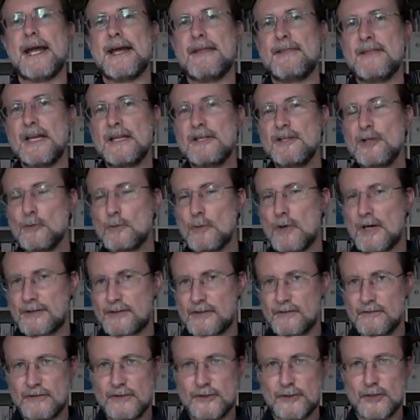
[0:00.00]
And then you
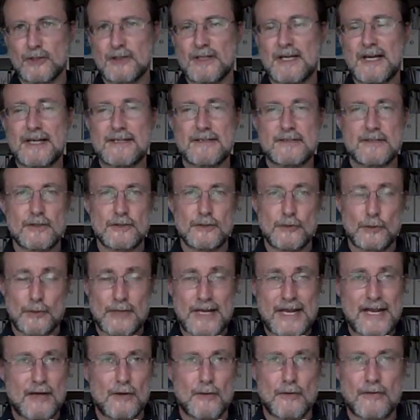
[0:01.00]
want to visualize
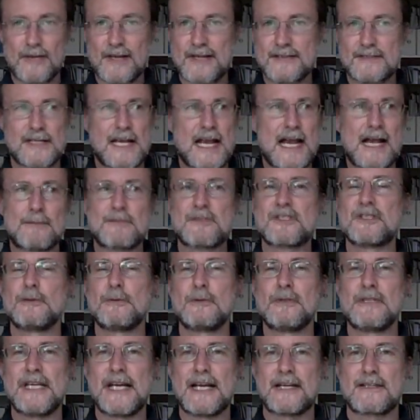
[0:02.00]
your health as
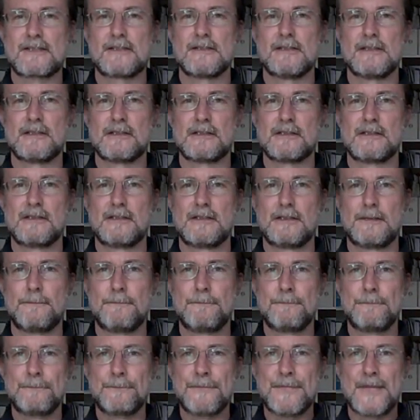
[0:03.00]
absolutely excellent.
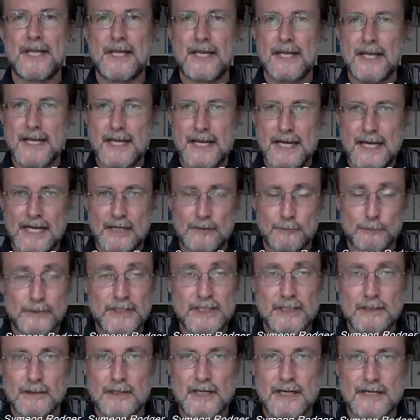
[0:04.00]
And
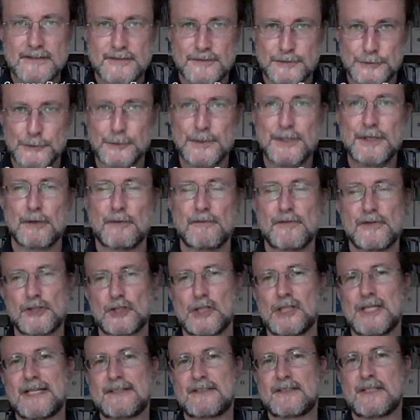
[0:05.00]
realize during your
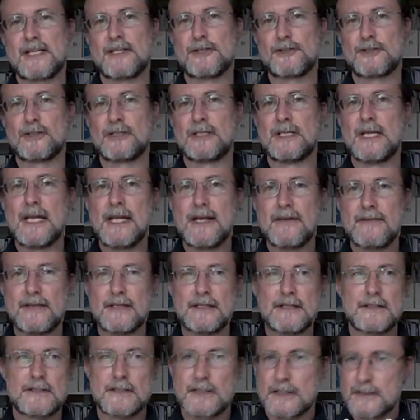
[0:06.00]
visualization
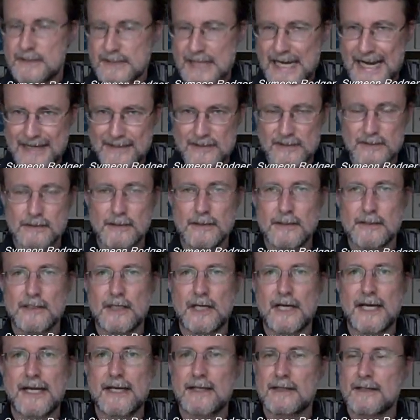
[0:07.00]
that it's this excellent
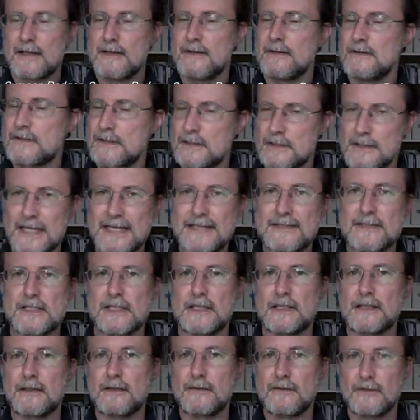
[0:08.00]
diet and this
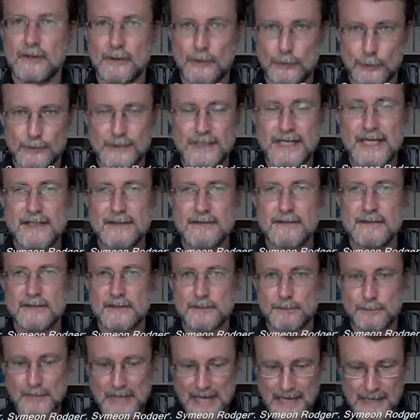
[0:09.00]
cleansing that create
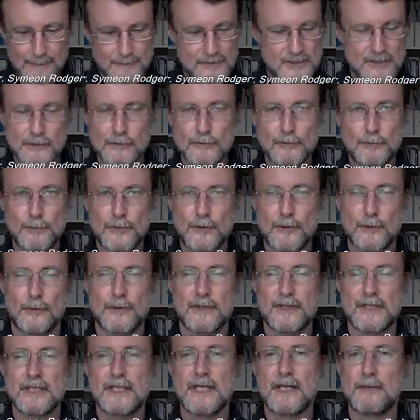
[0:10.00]
this absolute
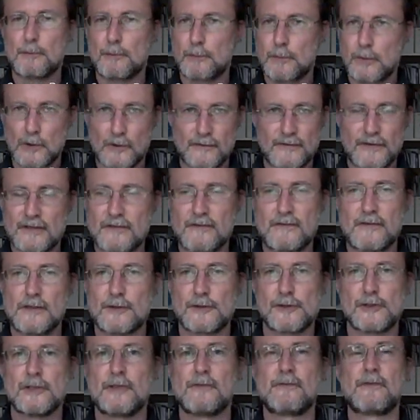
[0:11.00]
purity and perfect
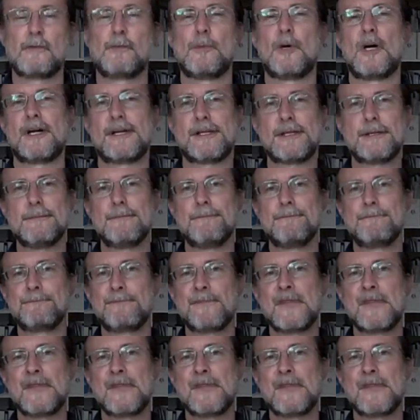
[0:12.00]
function of your body.